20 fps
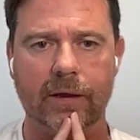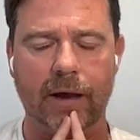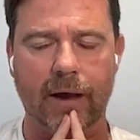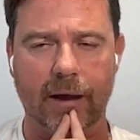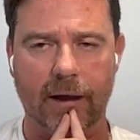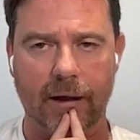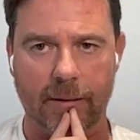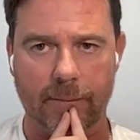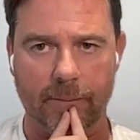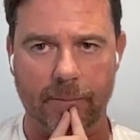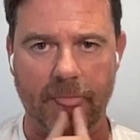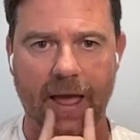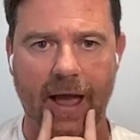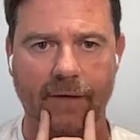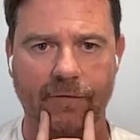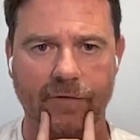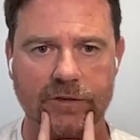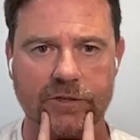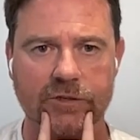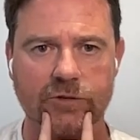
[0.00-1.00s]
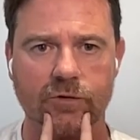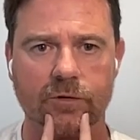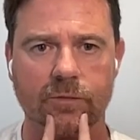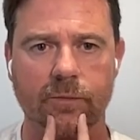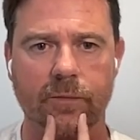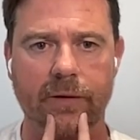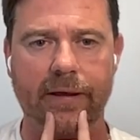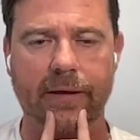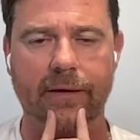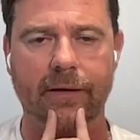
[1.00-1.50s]
Um, having to
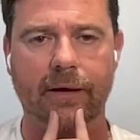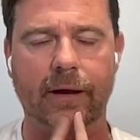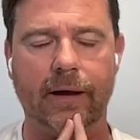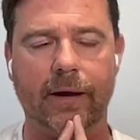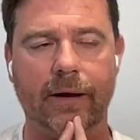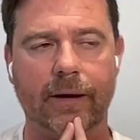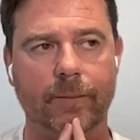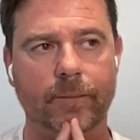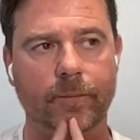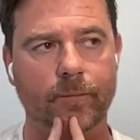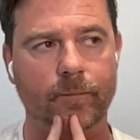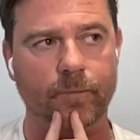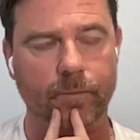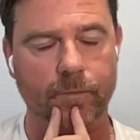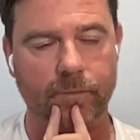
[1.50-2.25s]
admit, um,